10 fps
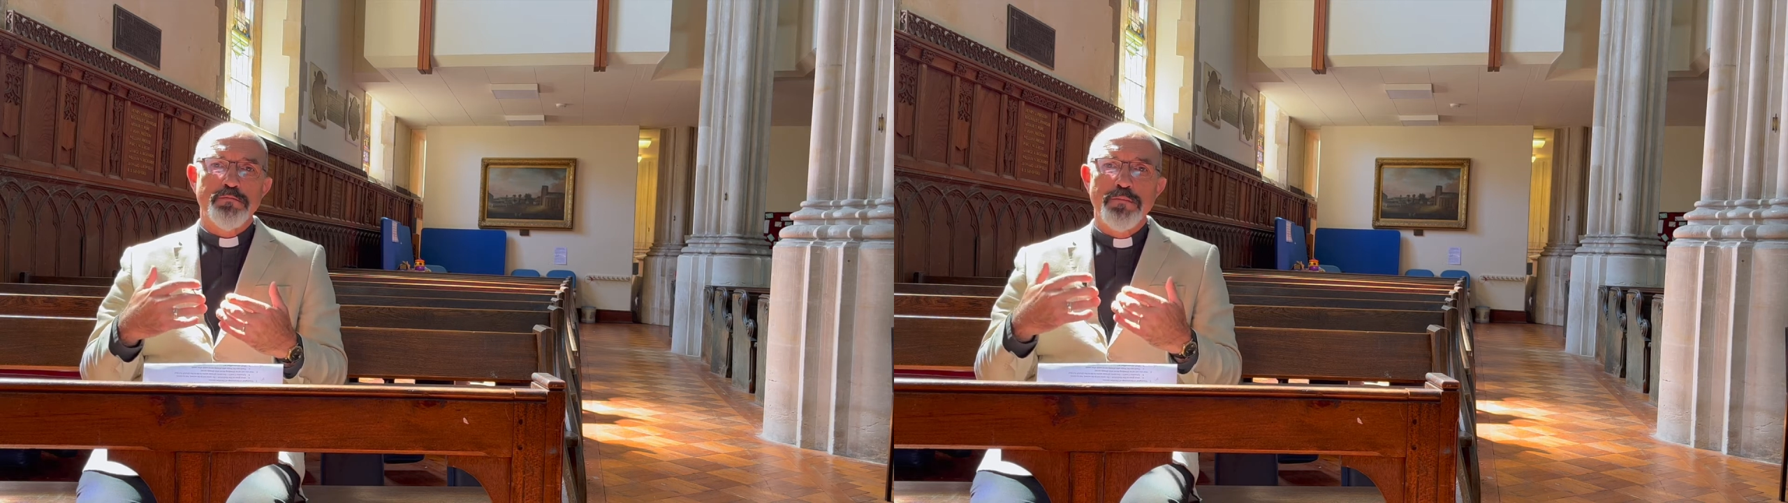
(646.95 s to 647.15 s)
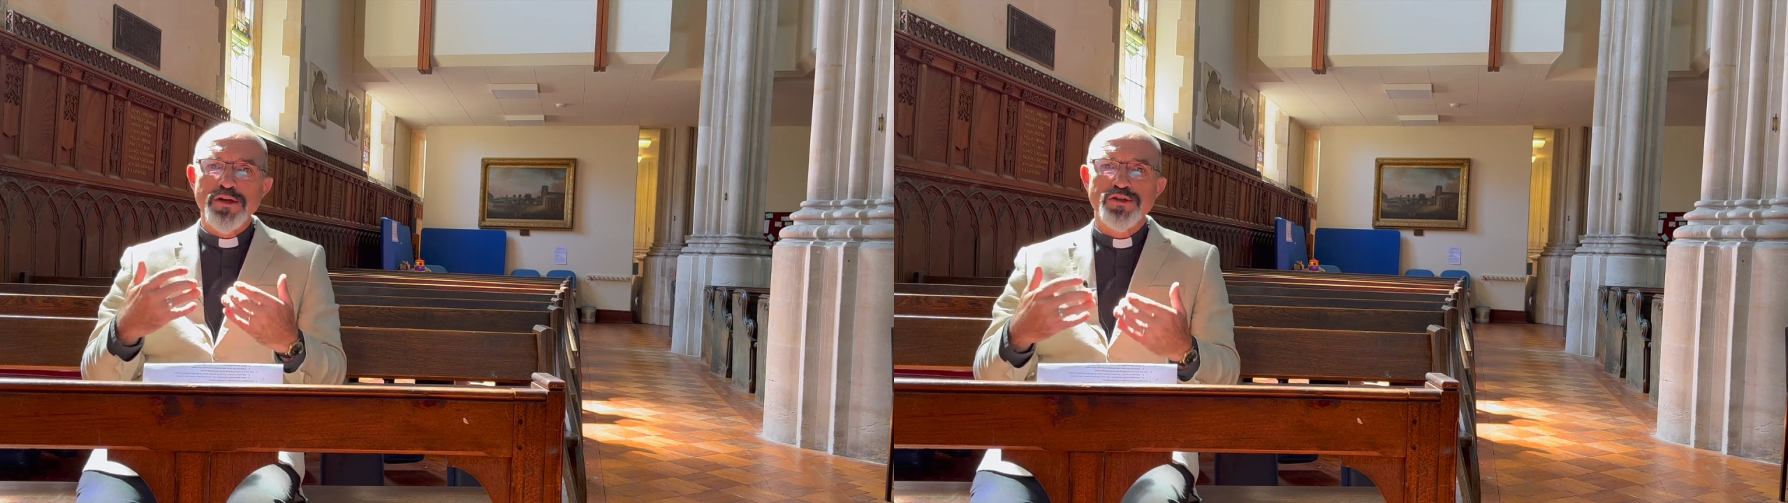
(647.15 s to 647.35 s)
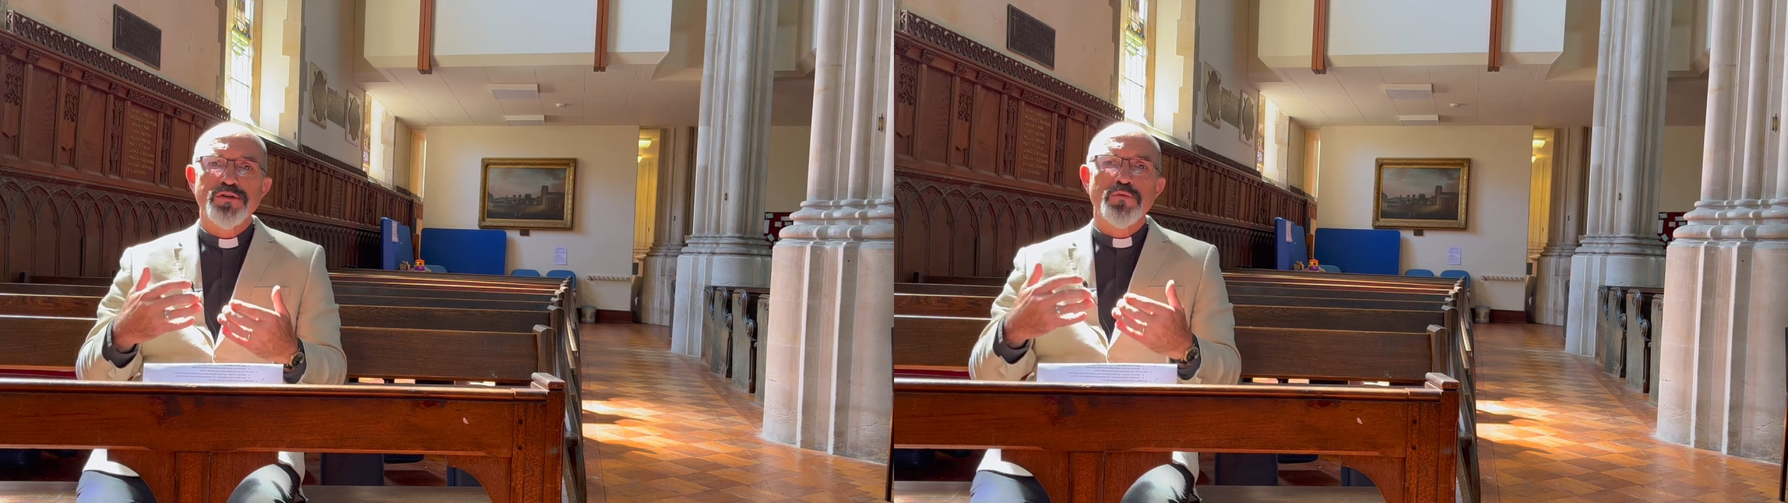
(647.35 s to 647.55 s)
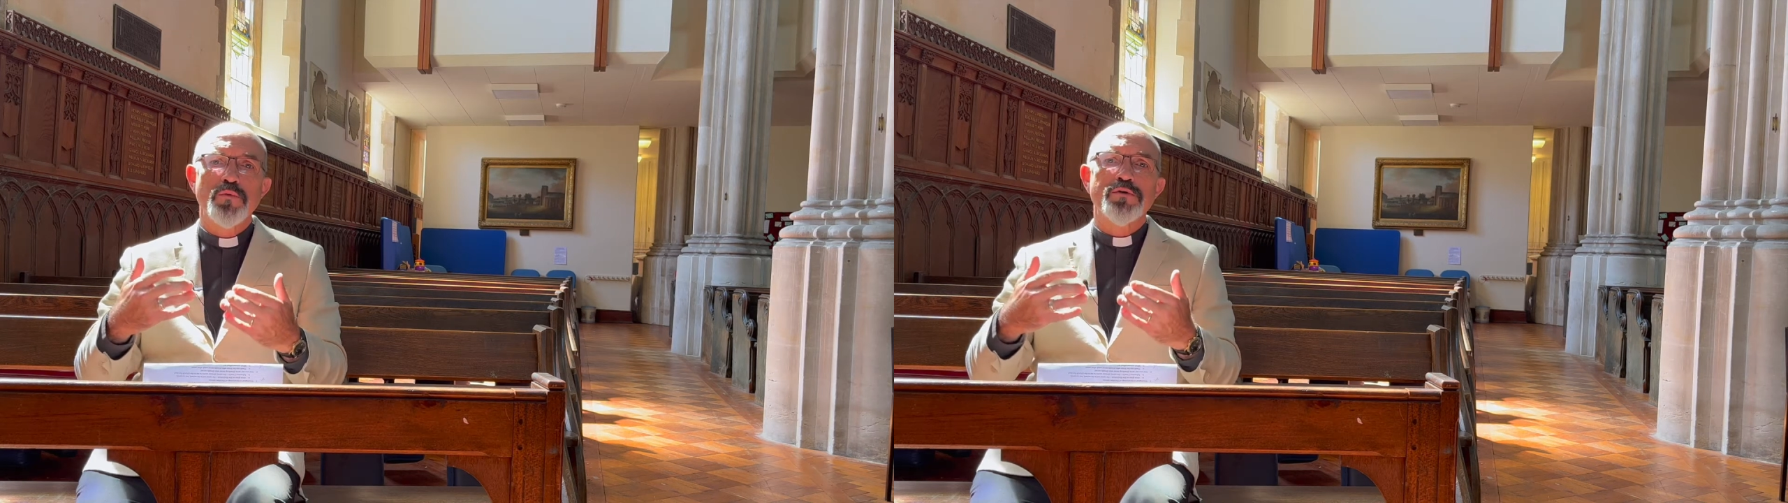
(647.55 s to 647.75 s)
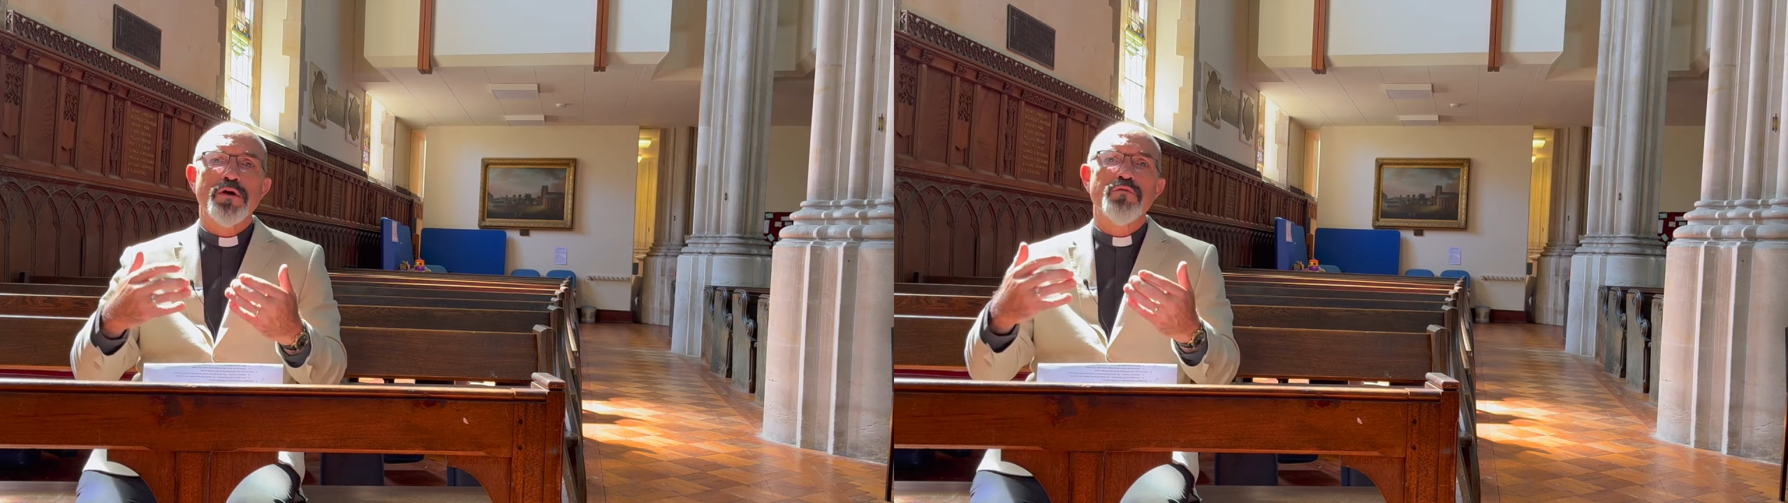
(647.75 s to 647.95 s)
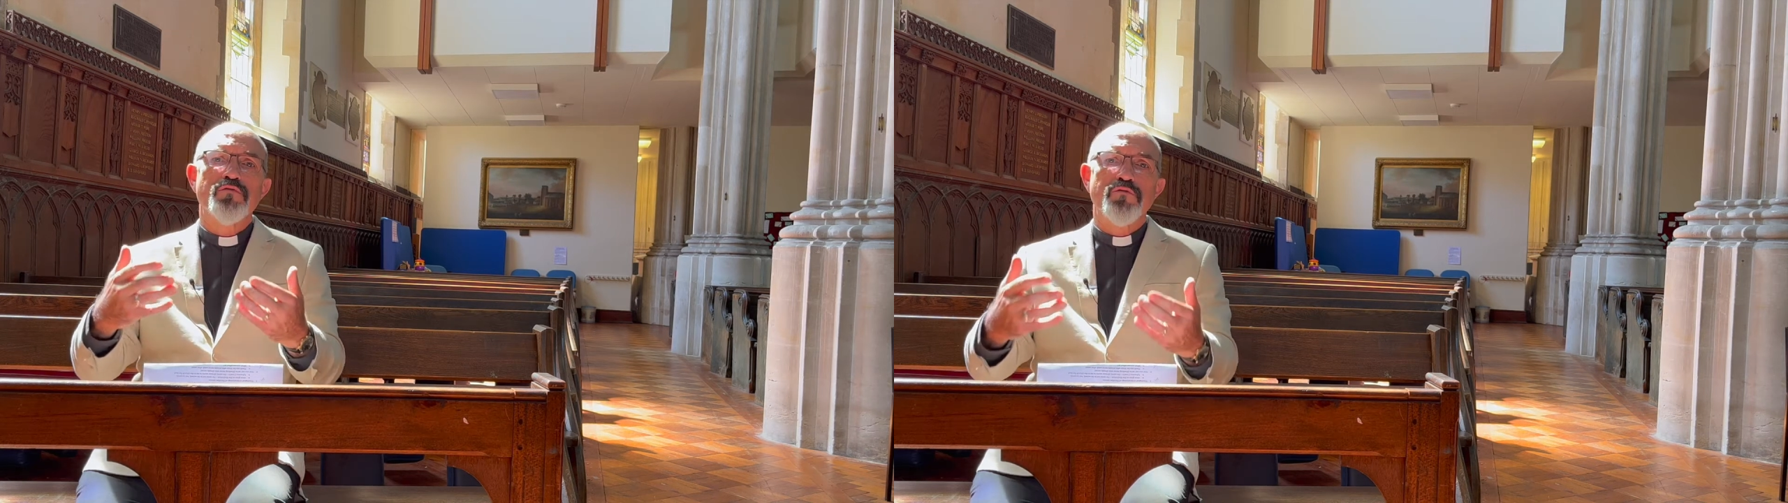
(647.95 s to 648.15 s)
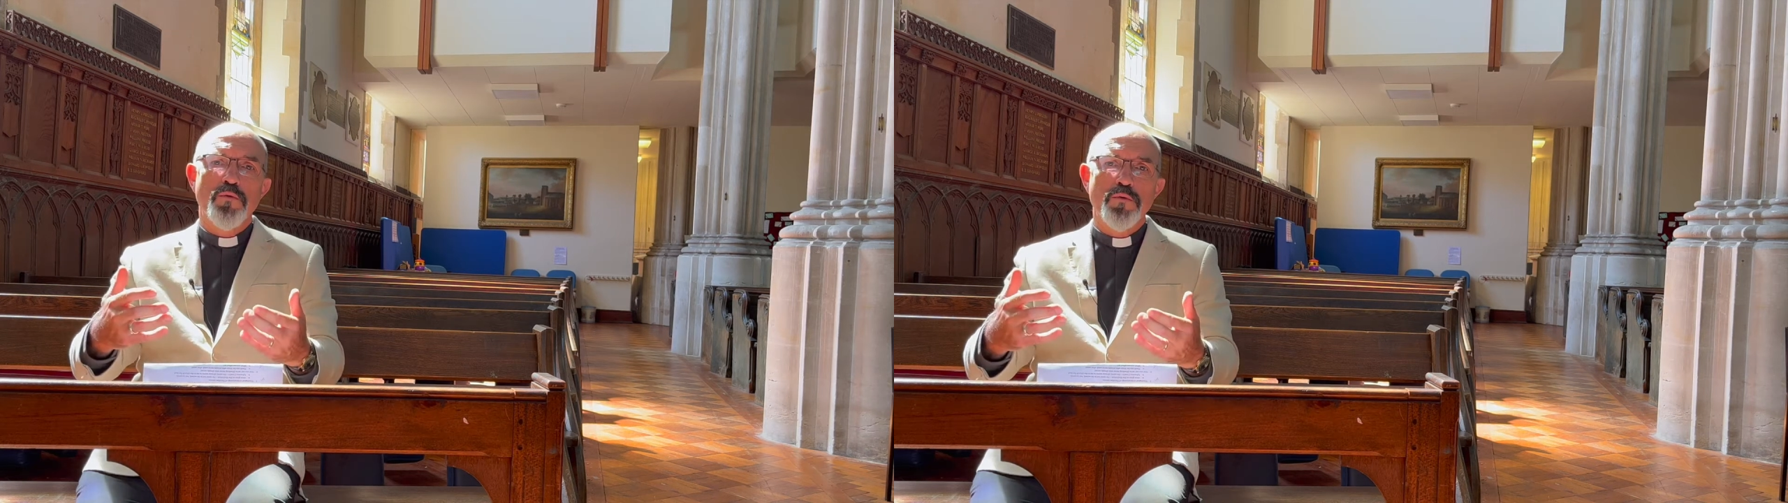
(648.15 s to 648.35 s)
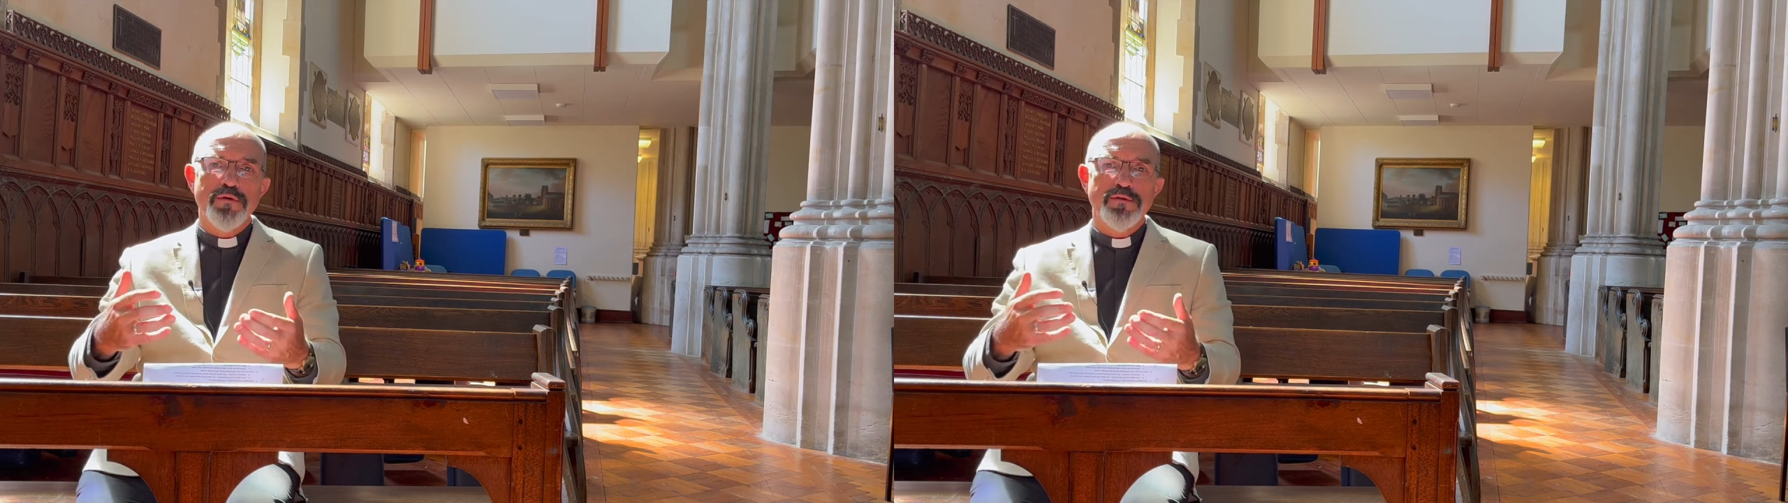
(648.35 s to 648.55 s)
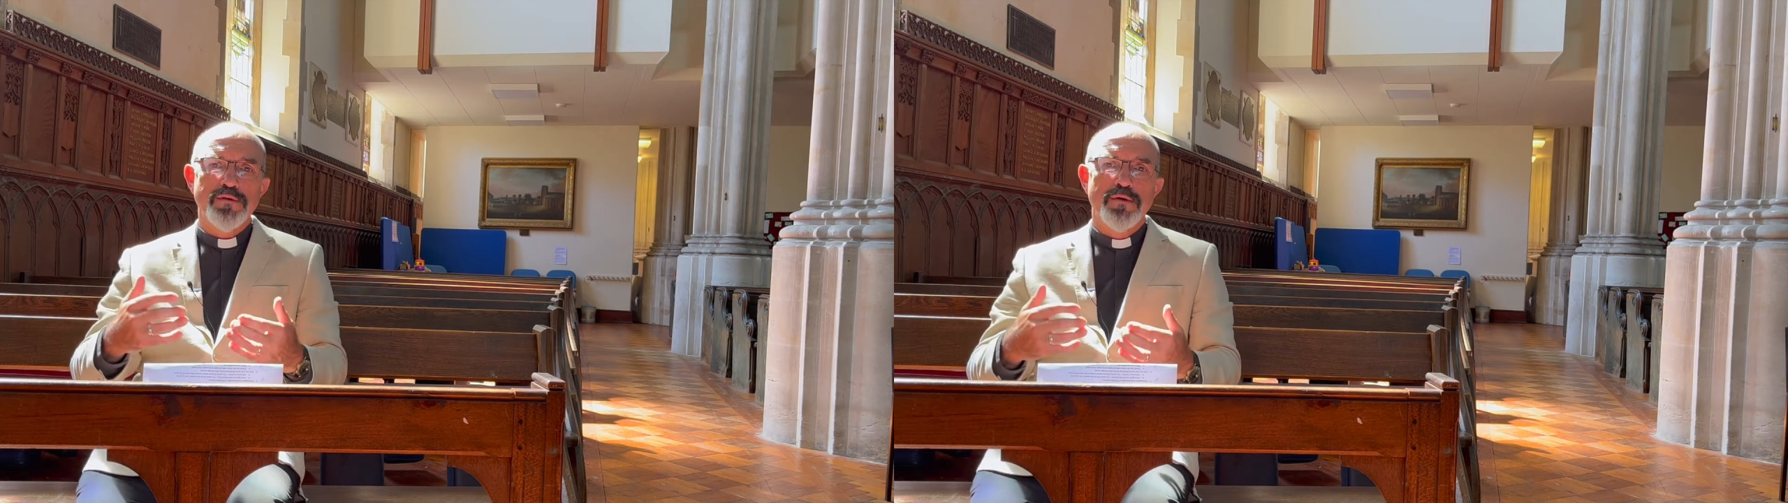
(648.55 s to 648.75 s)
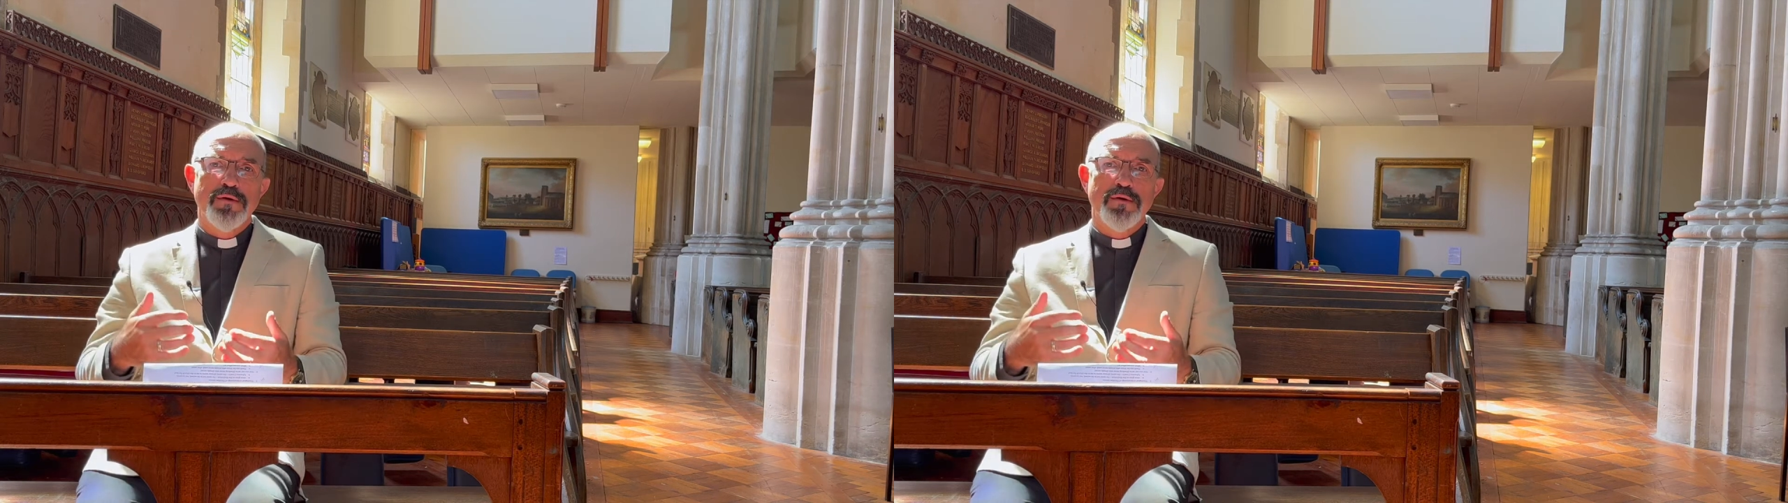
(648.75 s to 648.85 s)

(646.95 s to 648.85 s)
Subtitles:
mission will go forward,